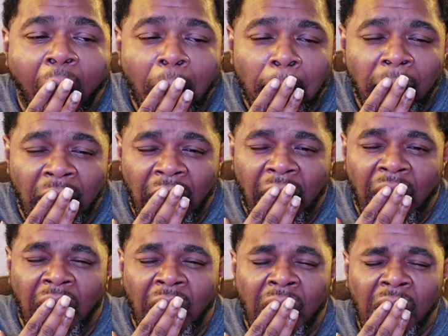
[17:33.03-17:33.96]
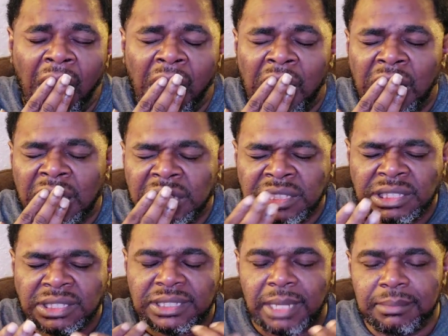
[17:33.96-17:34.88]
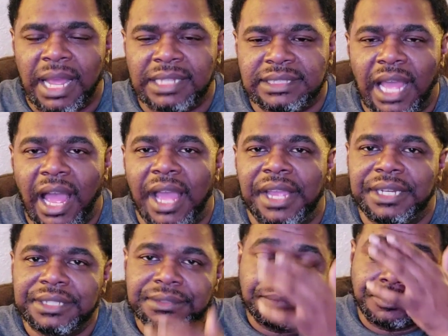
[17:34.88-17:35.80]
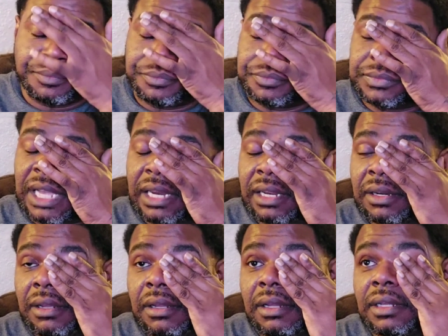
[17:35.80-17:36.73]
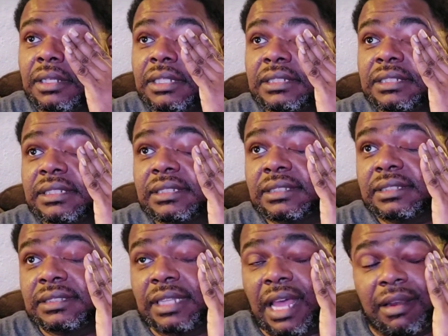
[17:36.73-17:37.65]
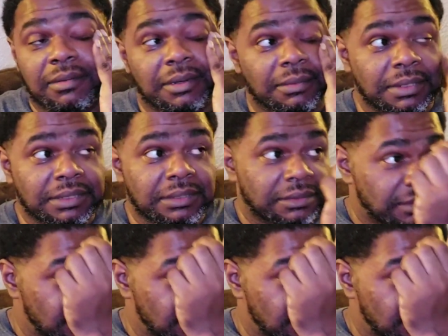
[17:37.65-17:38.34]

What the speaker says: But I'm not tired. Not at all. It's just, I don't know what's going